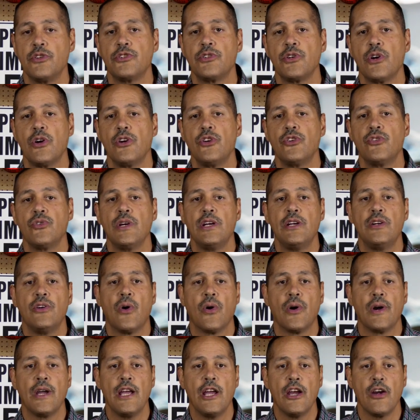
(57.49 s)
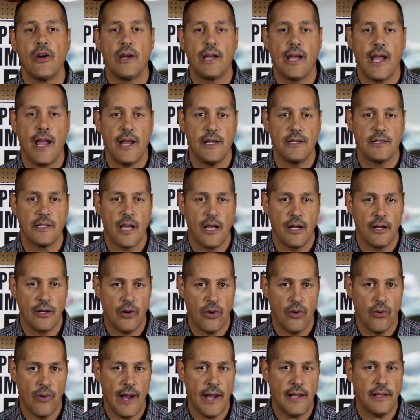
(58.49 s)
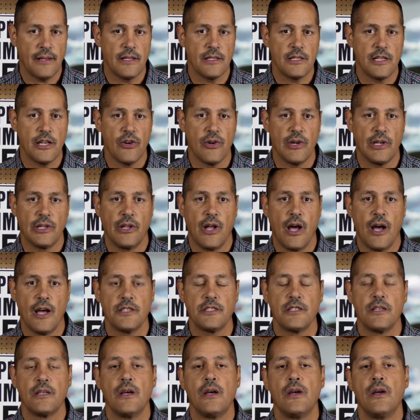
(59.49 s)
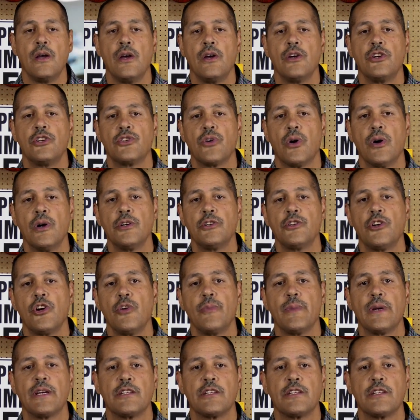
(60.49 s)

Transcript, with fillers: surgery nor hearing aids can correct this hearing loss. Short-term